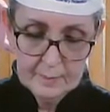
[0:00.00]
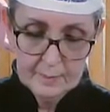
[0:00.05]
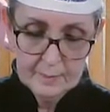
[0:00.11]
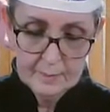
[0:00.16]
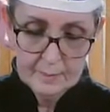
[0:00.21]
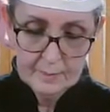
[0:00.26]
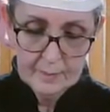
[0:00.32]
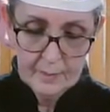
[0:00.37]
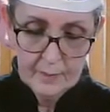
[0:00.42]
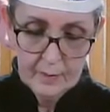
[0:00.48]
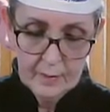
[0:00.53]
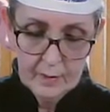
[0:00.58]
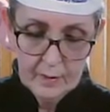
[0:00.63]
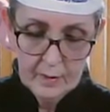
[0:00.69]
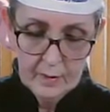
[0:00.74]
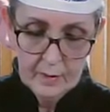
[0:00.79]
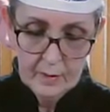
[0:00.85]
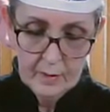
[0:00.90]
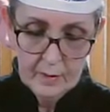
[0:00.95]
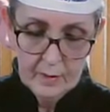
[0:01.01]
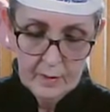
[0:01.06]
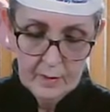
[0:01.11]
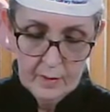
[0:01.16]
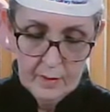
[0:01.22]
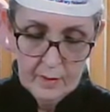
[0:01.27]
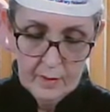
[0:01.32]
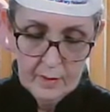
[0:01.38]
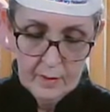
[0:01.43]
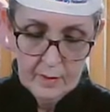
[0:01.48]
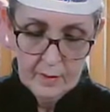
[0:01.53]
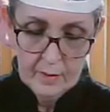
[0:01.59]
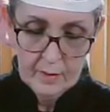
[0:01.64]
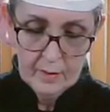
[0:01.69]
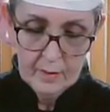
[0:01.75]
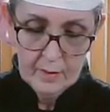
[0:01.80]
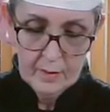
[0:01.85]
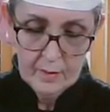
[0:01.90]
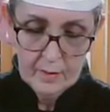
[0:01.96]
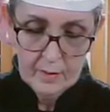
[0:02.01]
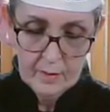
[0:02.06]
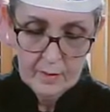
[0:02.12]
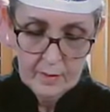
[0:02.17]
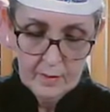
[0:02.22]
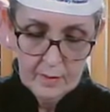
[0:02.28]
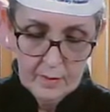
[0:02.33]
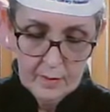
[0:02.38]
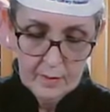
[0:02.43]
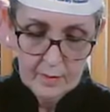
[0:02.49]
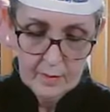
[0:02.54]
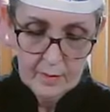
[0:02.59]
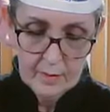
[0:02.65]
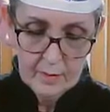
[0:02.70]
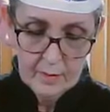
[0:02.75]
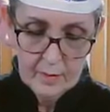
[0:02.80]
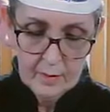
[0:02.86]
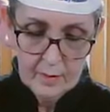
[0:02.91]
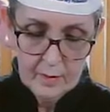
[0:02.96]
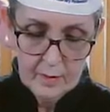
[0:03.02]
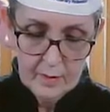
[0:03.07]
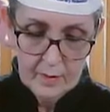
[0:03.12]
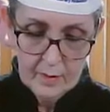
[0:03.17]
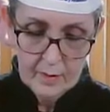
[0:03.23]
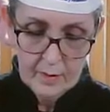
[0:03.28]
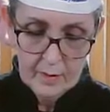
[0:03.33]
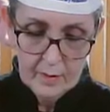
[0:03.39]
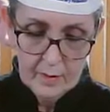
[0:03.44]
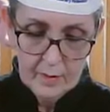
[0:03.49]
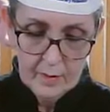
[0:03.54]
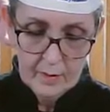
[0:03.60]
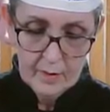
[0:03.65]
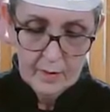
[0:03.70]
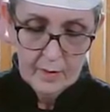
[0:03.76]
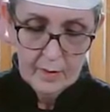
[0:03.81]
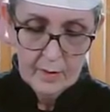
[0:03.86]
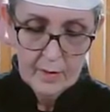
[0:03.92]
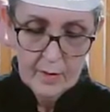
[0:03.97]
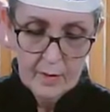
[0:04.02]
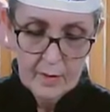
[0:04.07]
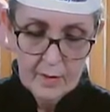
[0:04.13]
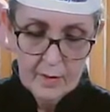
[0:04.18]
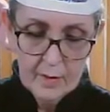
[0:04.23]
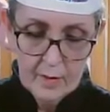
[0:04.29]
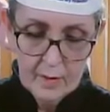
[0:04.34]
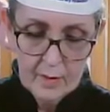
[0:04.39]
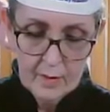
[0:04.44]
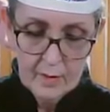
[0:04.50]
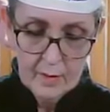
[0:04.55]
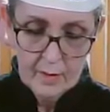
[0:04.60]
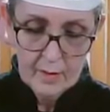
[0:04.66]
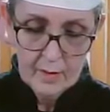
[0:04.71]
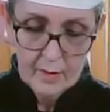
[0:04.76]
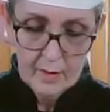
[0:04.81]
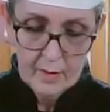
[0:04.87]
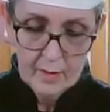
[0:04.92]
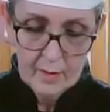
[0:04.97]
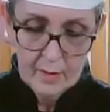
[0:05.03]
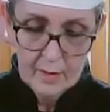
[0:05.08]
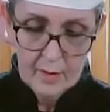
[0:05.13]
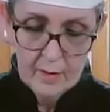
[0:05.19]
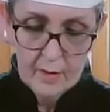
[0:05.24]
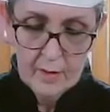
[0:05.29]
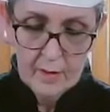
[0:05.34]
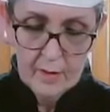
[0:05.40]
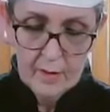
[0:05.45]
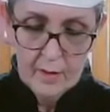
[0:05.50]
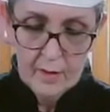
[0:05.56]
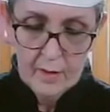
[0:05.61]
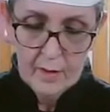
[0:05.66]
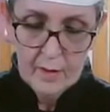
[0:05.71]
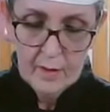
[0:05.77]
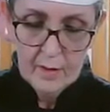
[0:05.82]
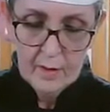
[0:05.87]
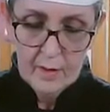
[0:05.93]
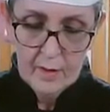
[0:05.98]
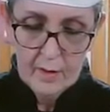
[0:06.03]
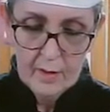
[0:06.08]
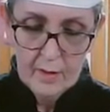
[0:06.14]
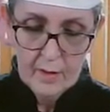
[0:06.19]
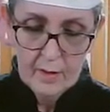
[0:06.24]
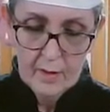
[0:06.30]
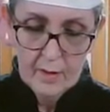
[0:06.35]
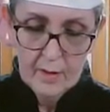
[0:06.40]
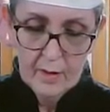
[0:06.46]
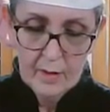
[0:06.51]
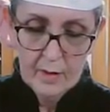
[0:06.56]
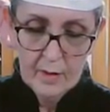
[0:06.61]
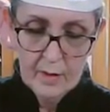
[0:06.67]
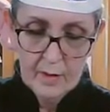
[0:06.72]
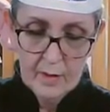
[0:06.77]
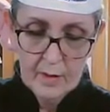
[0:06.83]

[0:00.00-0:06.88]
Nothing is said.